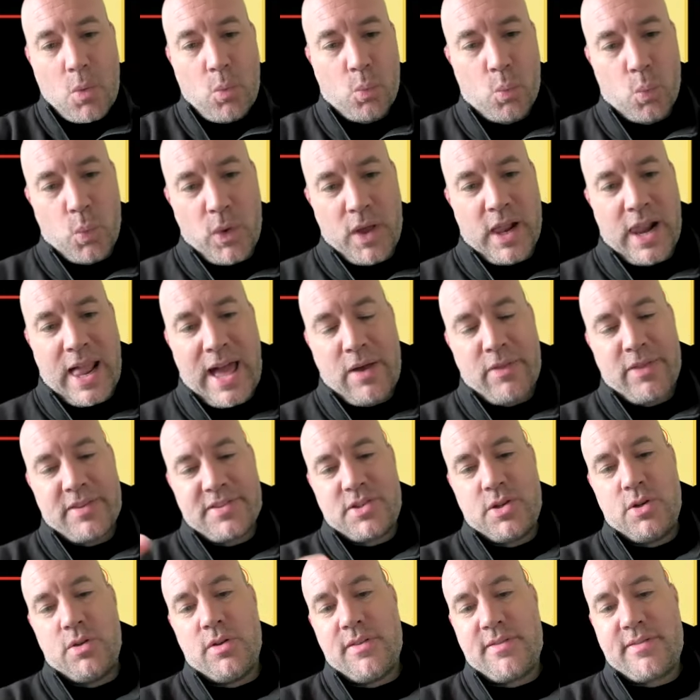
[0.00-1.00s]
We allow the
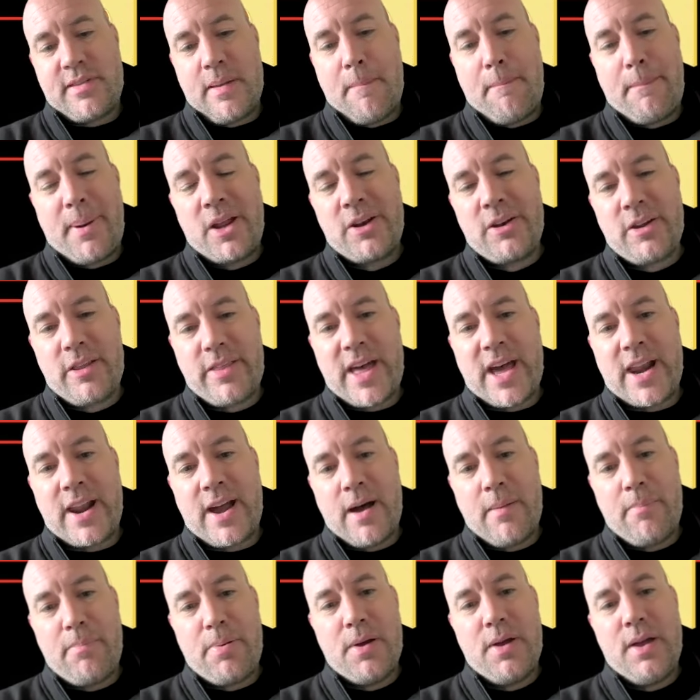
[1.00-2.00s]
students to bundle that
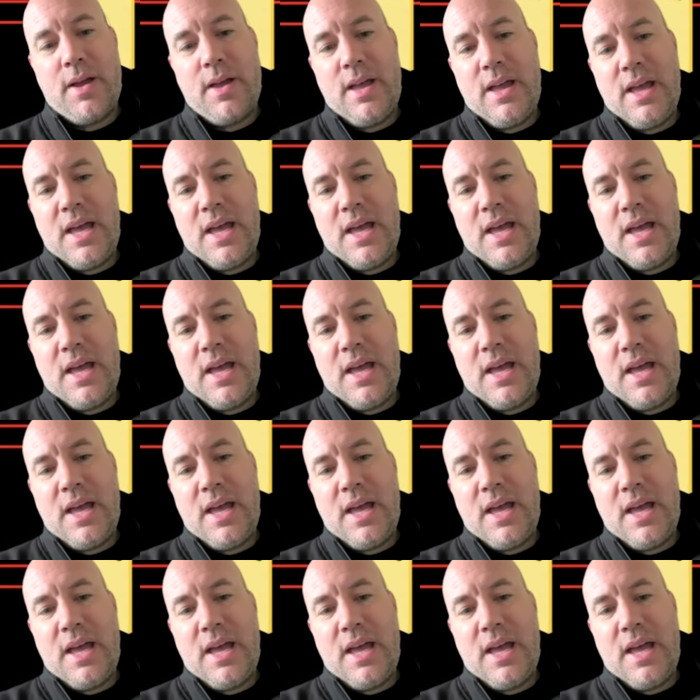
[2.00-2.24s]
up